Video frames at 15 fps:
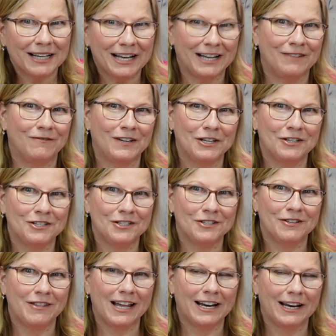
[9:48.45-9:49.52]
I invite you to
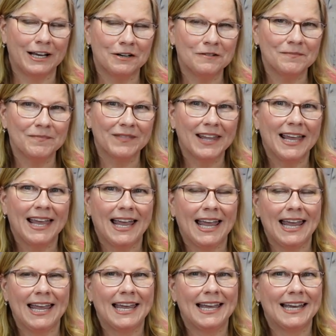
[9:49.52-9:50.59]
do that now.
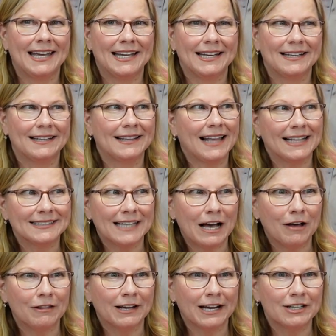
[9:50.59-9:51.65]
And that's
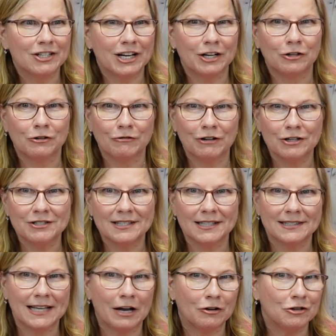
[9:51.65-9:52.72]
how the channel grows.
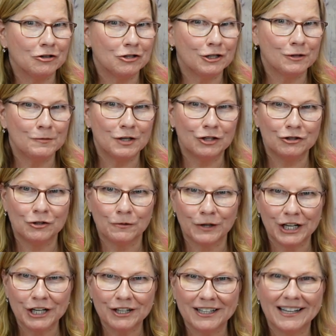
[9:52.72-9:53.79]
That's how YouTube knows you were
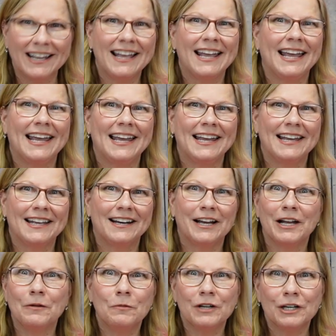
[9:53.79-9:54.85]
here. And
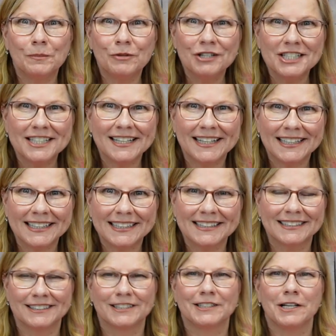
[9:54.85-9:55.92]
I would appreciate
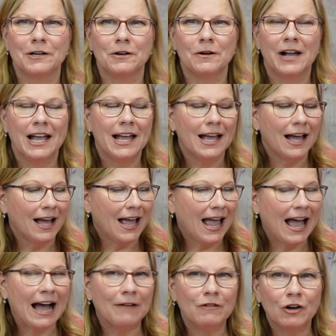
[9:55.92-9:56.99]
it. So
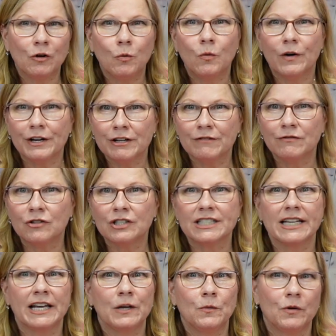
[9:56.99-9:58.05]
have a wonderful
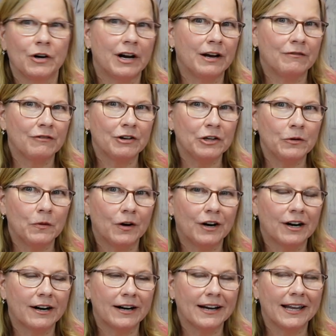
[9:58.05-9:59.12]
day wherever you
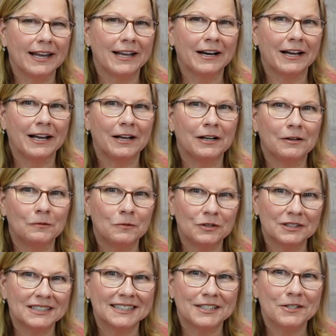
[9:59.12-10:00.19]
are. And I will
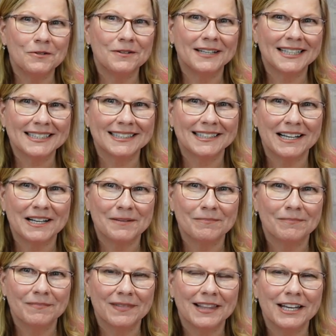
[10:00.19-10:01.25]
see you next time.
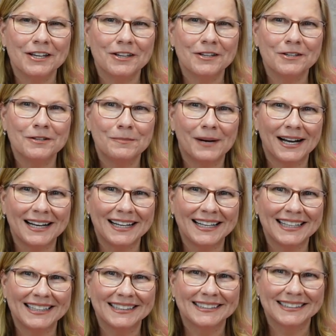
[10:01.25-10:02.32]
Thank you.
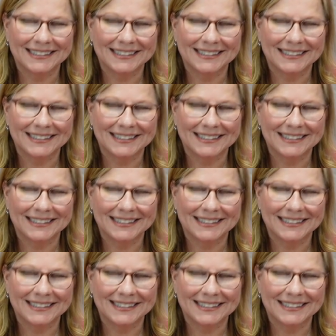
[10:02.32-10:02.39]
Bye.